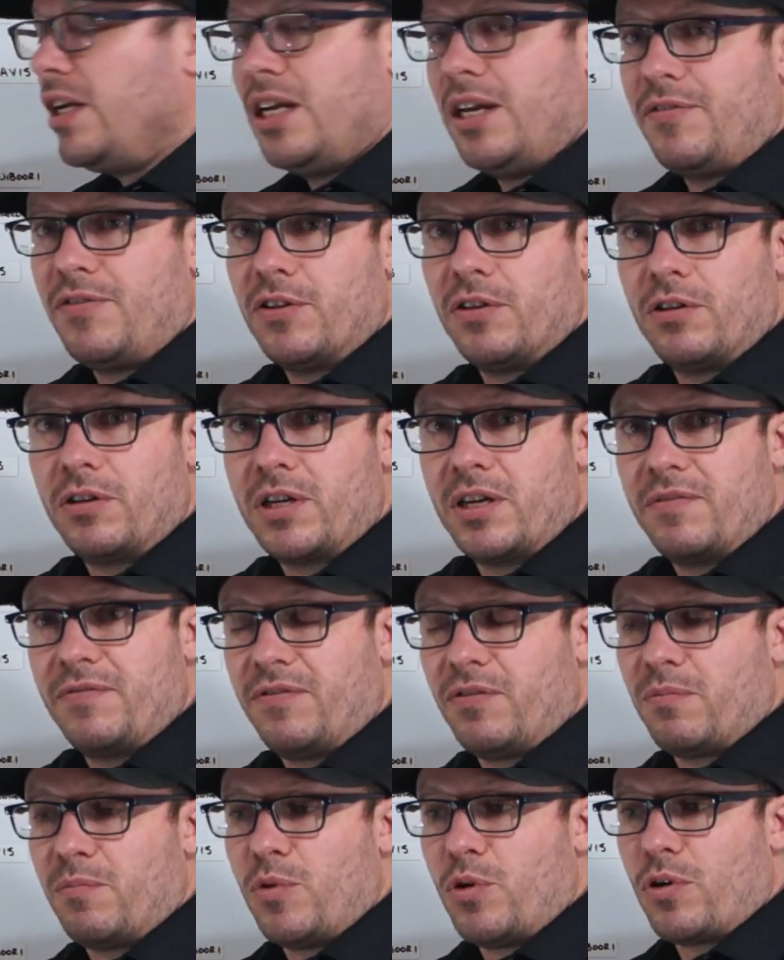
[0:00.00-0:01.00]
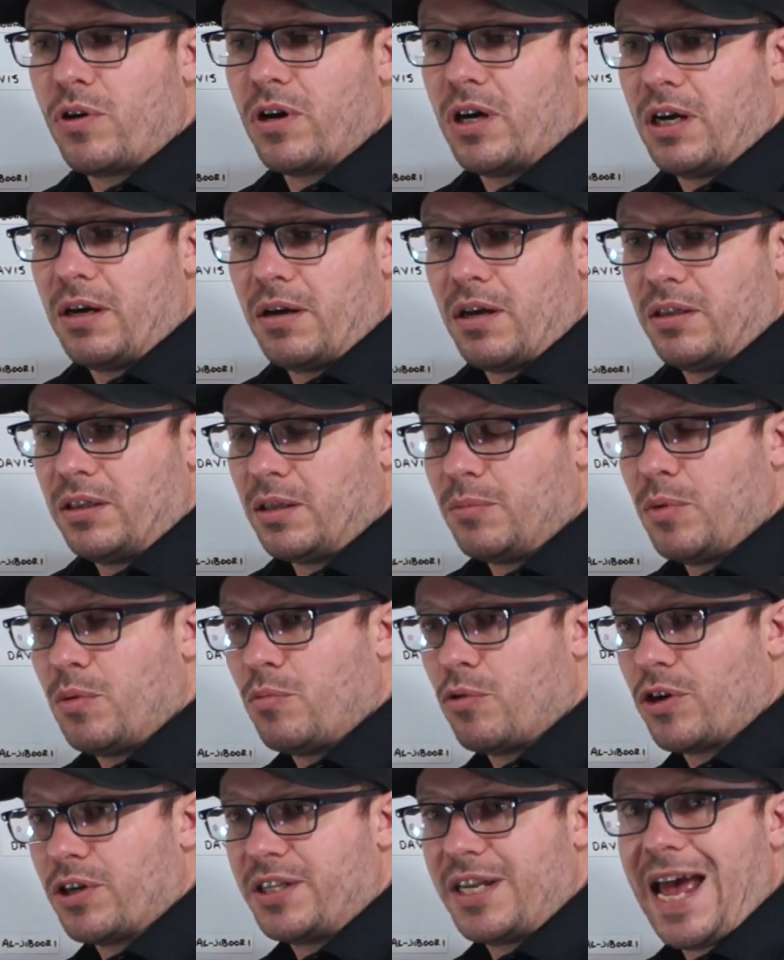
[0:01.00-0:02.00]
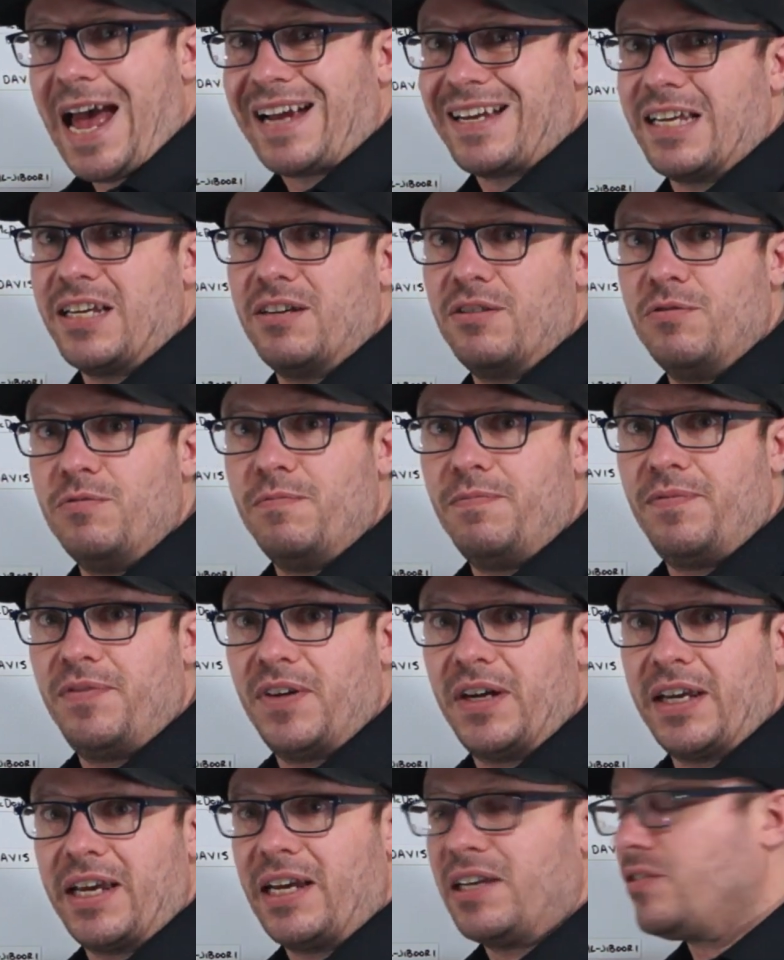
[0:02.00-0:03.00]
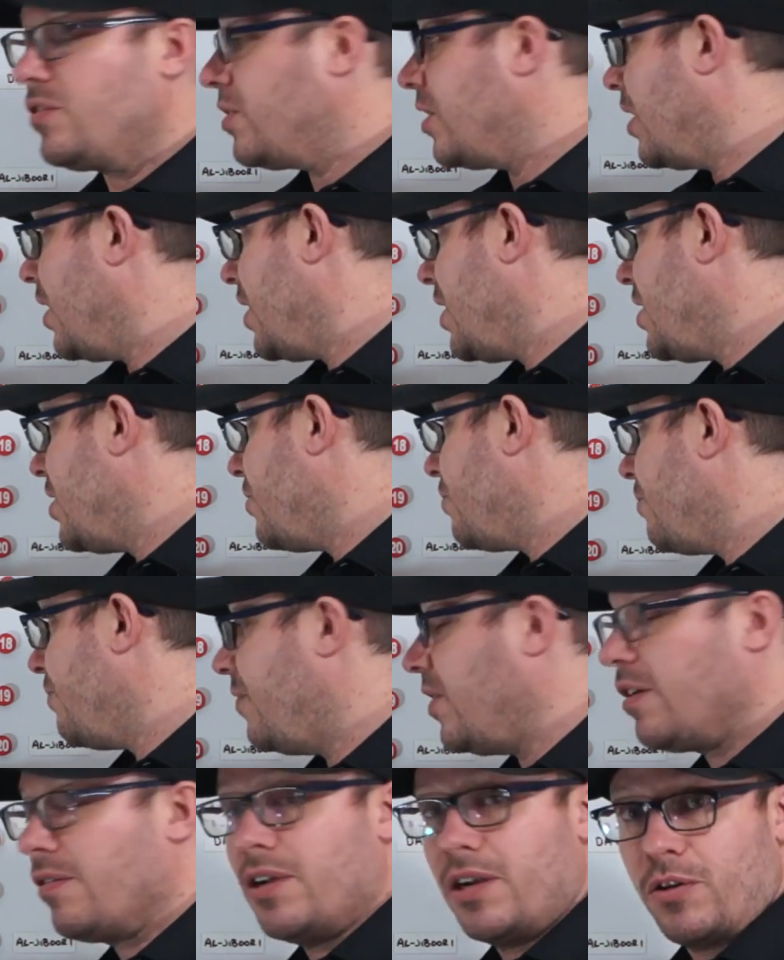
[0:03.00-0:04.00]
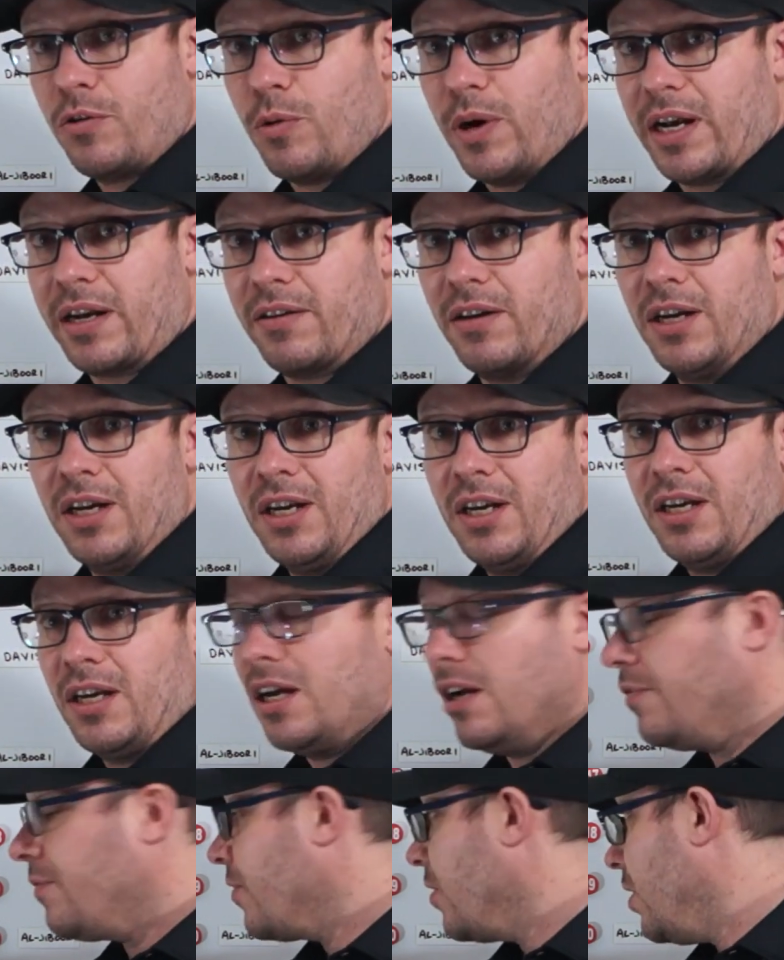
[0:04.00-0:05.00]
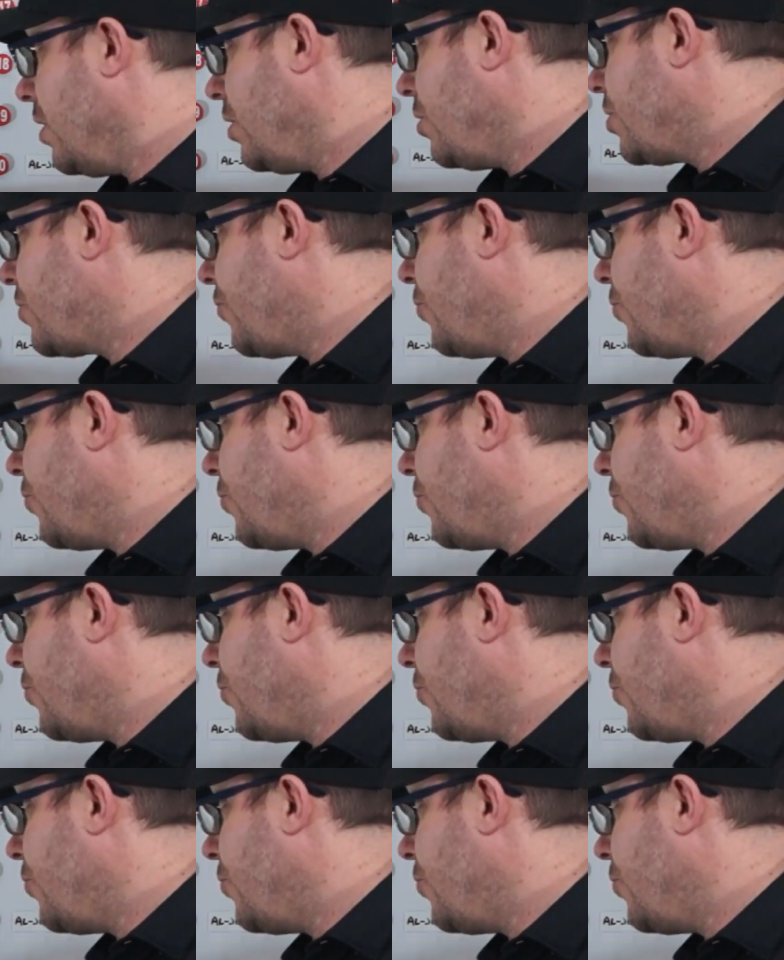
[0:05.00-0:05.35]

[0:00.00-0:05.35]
if you're looking for more, a little bit more attacking oomph, I guess. He's very quick for a loose